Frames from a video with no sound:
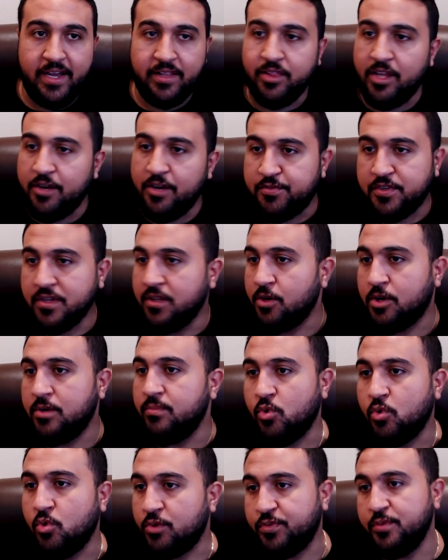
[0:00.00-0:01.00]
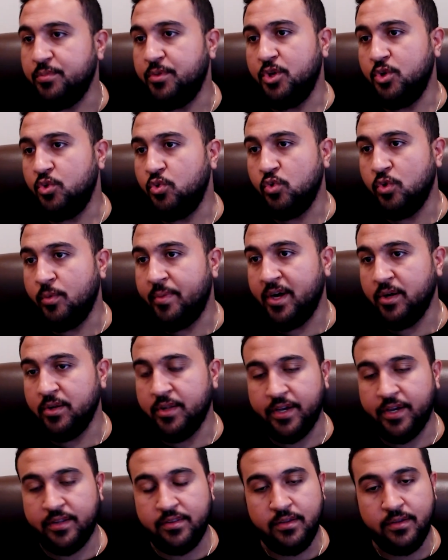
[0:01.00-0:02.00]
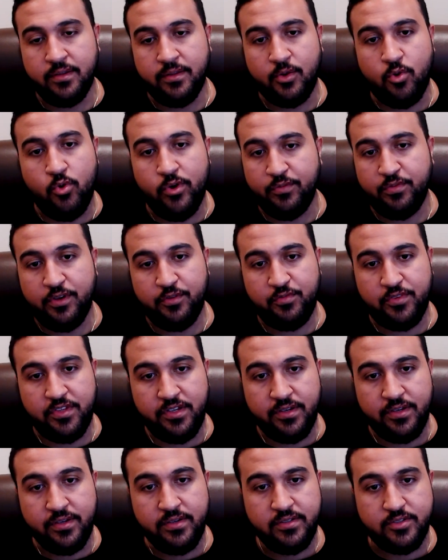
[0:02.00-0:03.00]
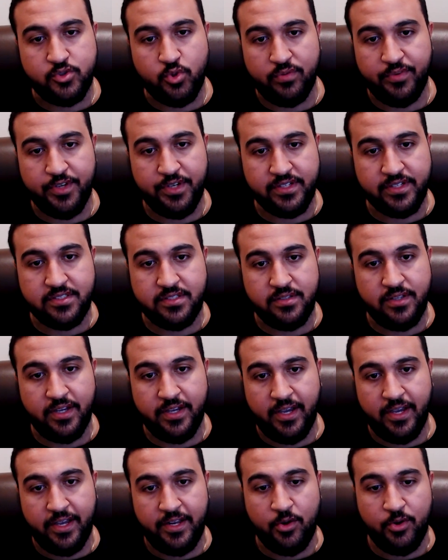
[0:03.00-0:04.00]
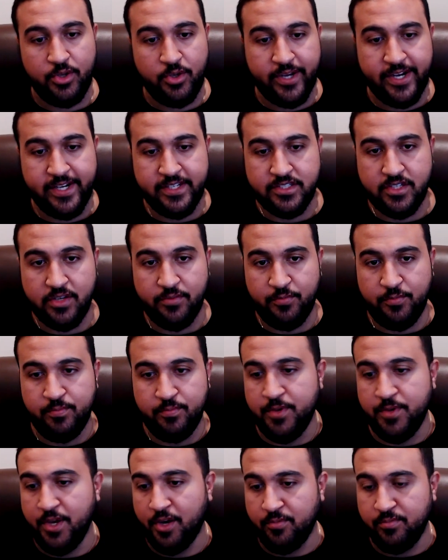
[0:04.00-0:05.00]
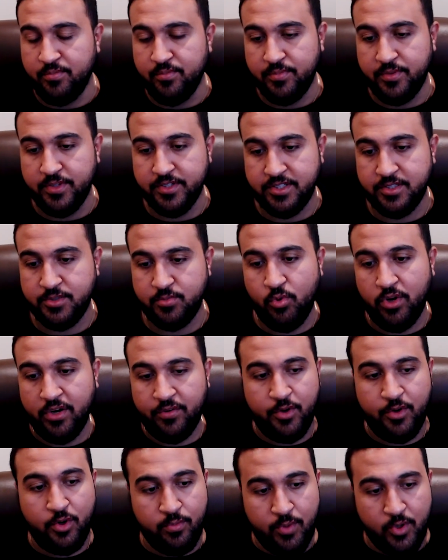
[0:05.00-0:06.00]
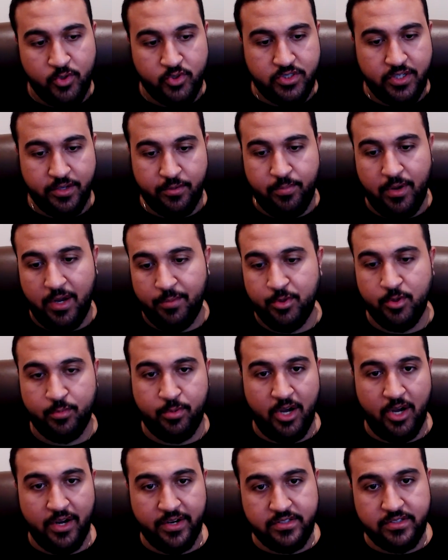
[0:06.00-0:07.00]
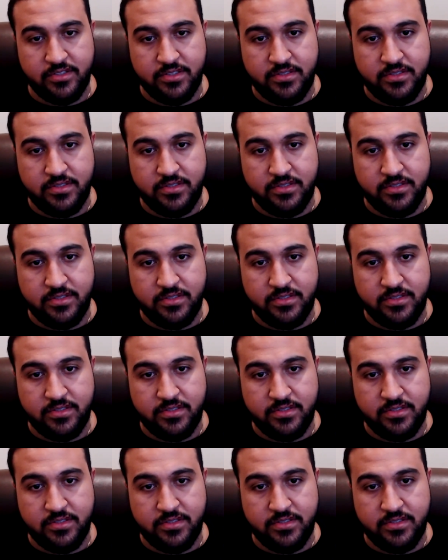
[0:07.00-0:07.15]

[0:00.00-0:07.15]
love to learn more from you about like the Coin 50 sort of index. I know you guys have, this is one of your most like popular products